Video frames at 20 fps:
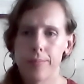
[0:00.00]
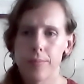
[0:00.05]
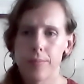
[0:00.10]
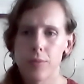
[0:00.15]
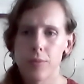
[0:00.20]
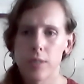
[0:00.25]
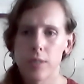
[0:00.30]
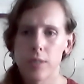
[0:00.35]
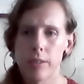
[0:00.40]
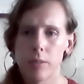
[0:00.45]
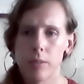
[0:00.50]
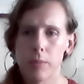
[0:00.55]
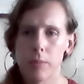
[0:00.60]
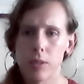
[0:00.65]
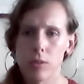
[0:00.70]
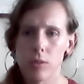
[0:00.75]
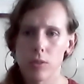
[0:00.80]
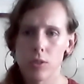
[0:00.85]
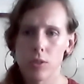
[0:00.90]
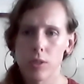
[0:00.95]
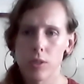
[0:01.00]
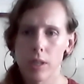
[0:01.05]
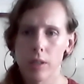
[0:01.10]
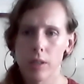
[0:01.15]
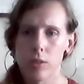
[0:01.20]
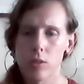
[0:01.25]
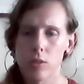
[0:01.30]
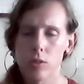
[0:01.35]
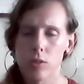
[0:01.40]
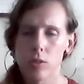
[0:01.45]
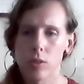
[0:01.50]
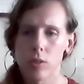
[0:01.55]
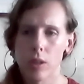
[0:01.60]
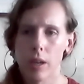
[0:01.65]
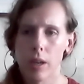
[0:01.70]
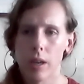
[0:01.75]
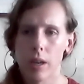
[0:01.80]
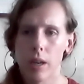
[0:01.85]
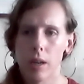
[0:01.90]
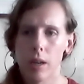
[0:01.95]
Standard Missile 6,
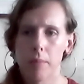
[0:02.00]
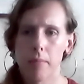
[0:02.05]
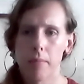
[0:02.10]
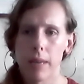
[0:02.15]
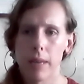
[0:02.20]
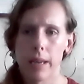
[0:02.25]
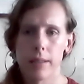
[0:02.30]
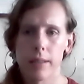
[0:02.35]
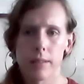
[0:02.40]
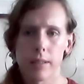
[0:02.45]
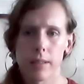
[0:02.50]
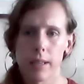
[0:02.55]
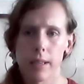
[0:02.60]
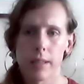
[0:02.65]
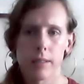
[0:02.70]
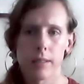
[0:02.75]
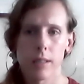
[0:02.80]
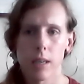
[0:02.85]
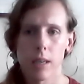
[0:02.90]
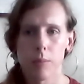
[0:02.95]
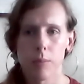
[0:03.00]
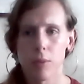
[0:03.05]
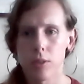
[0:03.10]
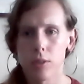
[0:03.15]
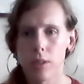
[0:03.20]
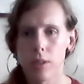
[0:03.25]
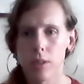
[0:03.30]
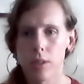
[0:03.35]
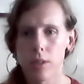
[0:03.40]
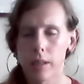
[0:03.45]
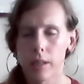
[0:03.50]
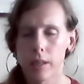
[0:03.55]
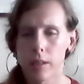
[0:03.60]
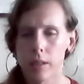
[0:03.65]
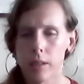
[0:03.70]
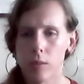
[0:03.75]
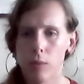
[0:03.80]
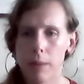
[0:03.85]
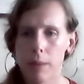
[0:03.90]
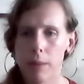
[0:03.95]
as an anti-hypersonic
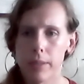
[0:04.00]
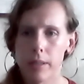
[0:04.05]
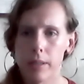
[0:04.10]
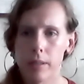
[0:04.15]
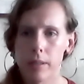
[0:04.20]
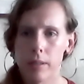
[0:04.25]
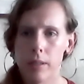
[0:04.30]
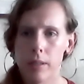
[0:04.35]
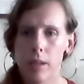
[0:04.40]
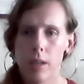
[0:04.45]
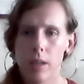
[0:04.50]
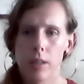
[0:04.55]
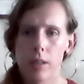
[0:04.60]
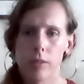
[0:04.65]
weapon.